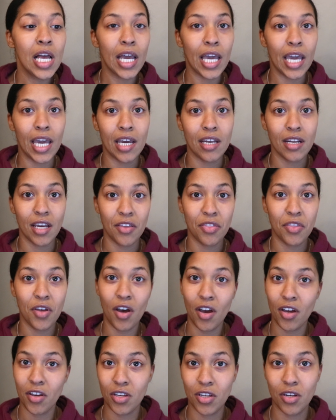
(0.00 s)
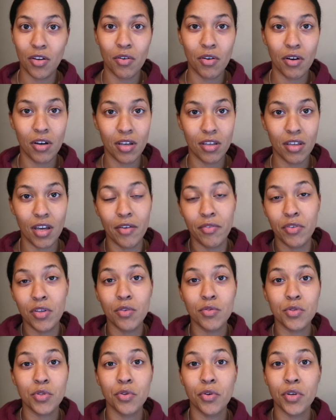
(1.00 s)
and I thought
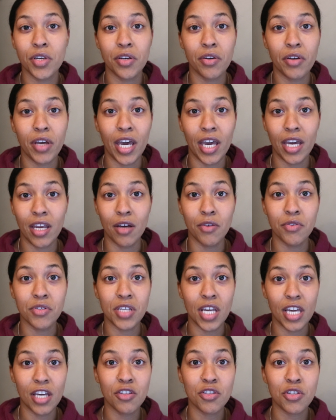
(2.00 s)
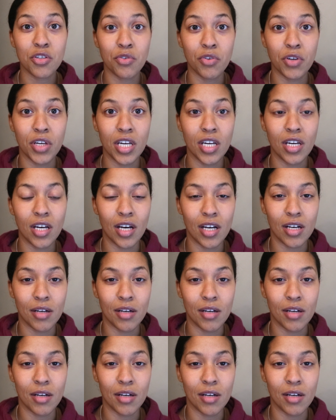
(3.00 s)
everything was going okay, and I was answering